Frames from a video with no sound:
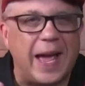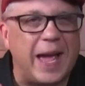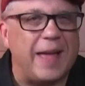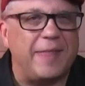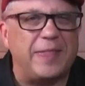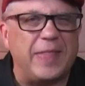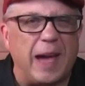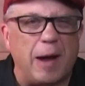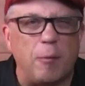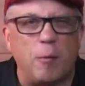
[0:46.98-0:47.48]

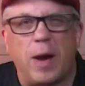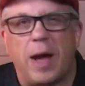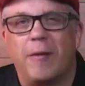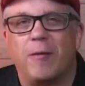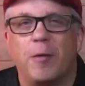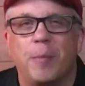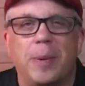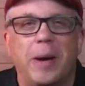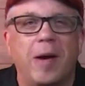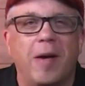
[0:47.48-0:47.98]
at that
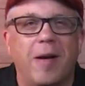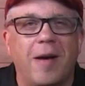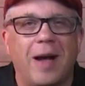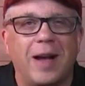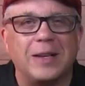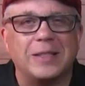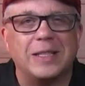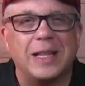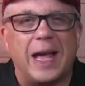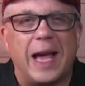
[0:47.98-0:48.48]
rival
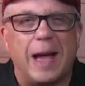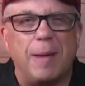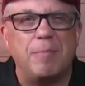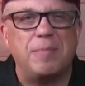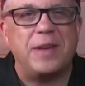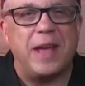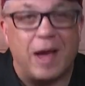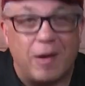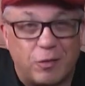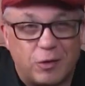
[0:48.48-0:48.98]
Paradox
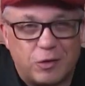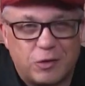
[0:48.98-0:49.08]
lab down